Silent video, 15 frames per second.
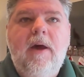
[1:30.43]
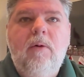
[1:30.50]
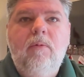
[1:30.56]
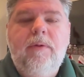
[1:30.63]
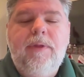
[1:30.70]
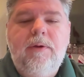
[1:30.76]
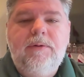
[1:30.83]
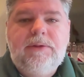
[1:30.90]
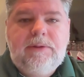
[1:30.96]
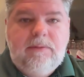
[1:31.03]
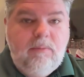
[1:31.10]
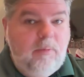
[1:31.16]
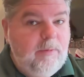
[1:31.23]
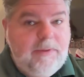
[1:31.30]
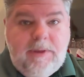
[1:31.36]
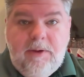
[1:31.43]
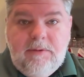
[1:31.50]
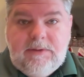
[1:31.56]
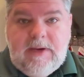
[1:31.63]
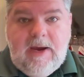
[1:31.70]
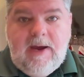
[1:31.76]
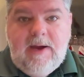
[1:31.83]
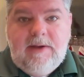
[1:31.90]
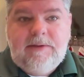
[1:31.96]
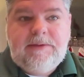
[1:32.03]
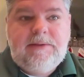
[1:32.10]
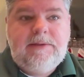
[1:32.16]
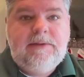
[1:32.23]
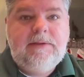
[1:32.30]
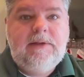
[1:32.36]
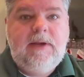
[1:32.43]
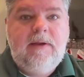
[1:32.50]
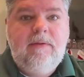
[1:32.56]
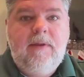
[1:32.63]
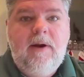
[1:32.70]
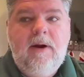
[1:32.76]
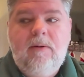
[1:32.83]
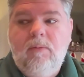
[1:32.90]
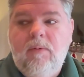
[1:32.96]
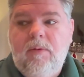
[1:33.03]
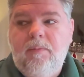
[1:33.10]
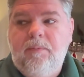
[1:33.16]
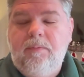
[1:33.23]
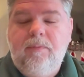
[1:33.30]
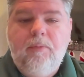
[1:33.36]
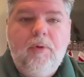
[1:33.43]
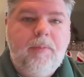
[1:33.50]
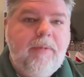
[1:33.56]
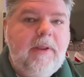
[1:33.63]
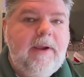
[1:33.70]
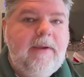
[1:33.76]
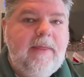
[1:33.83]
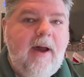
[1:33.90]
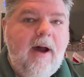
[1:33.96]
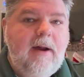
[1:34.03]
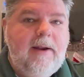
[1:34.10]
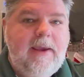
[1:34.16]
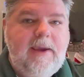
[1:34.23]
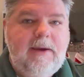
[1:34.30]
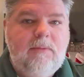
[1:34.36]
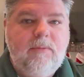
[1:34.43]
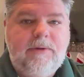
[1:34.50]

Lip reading: with those guys in there, we're playing the hot hand.